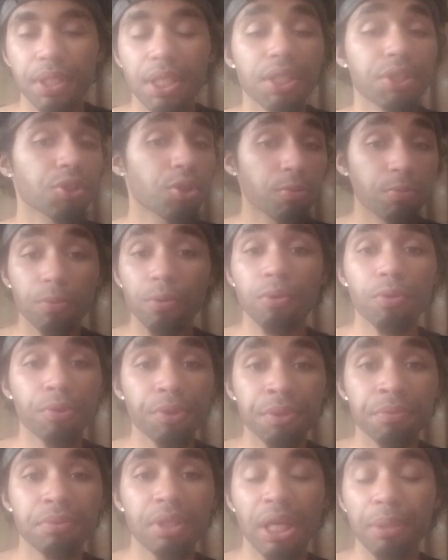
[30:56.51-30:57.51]
And don't
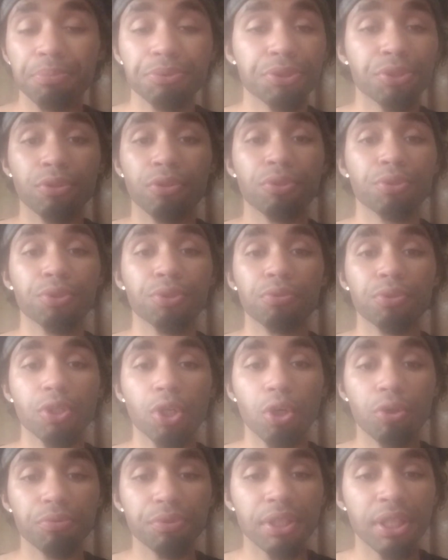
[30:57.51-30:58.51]
worry, I'm still going to do
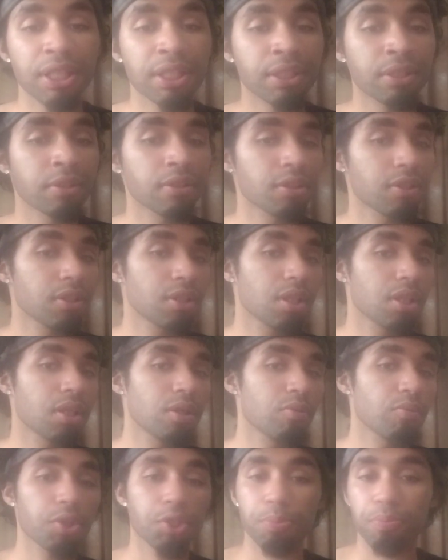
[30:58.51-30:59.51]
Conan
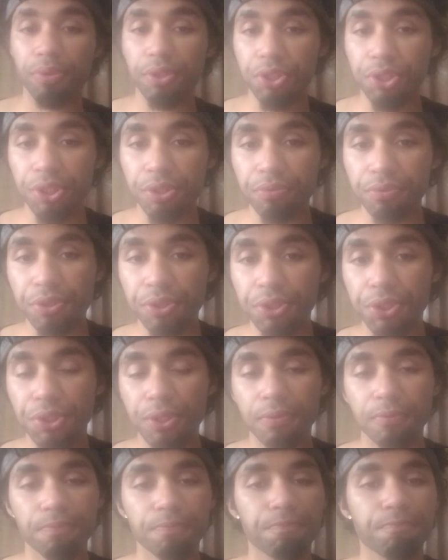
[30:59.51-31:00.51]
Westbrook
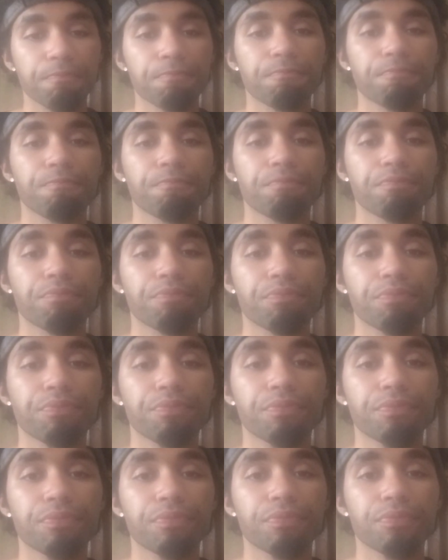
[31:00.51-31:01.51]
series.
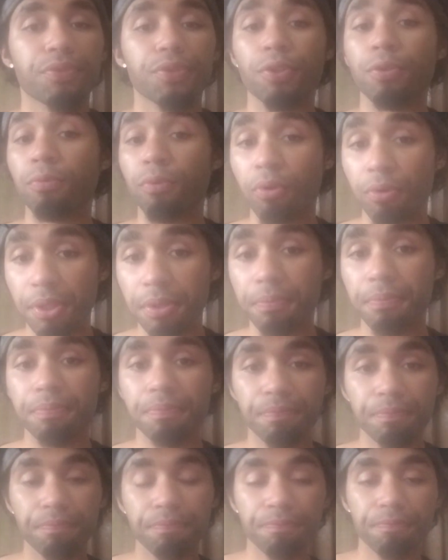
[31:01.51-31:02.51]
Don't worry,
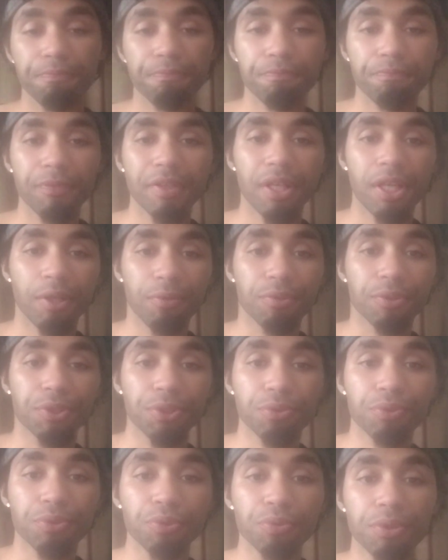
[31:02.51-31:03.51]
I will
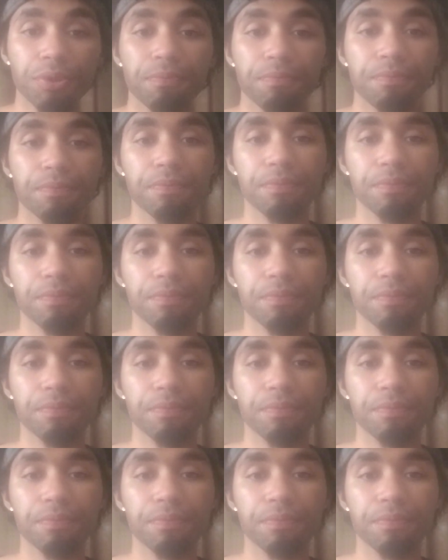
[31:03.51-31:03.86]
still do it.